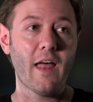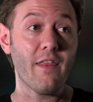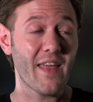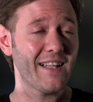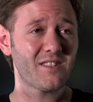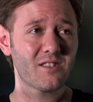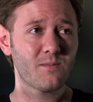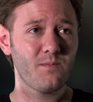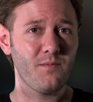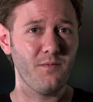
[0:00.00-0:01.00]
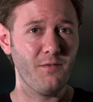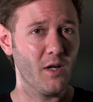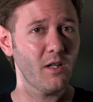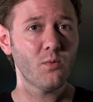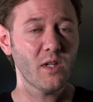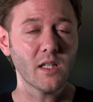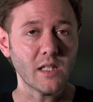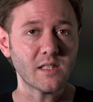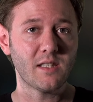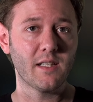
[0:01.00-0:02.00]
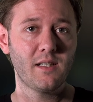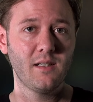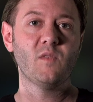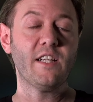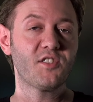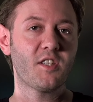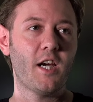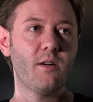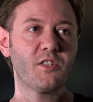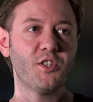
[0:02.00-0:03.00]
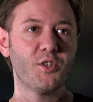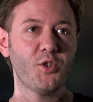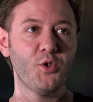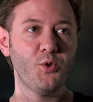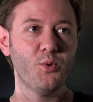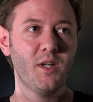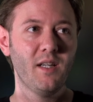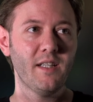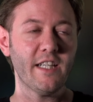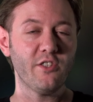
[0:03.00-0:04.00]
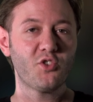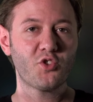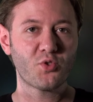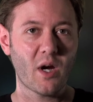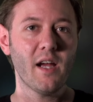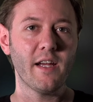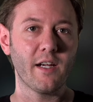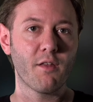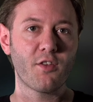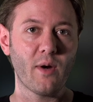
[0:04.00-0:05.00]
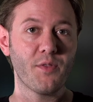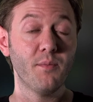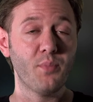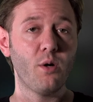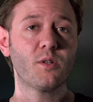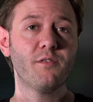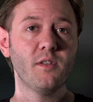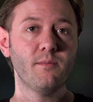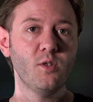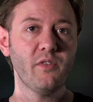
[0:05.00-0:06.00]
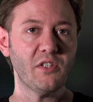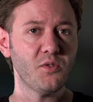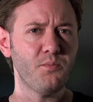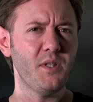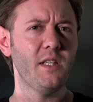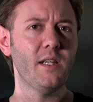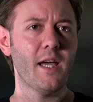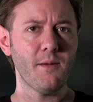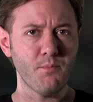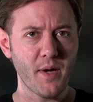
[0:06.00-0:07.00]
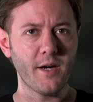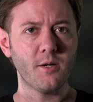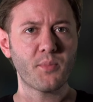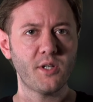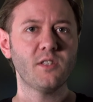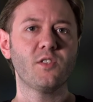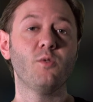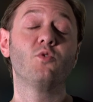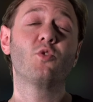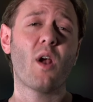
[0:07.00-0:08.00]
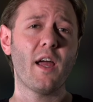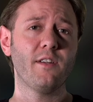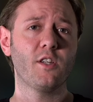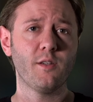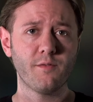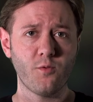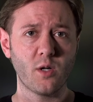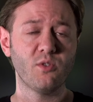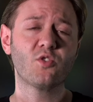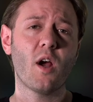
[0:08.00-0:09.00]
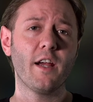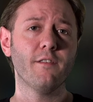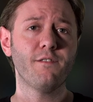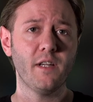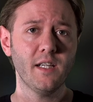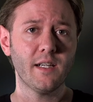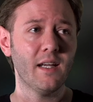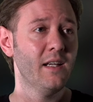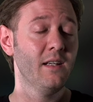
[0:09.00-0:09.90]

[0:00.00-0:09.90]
And that's very realistic. It's a character who is trying throughout the bulk of the movie to be a better person, who's trying to conform, who's trying to fit in.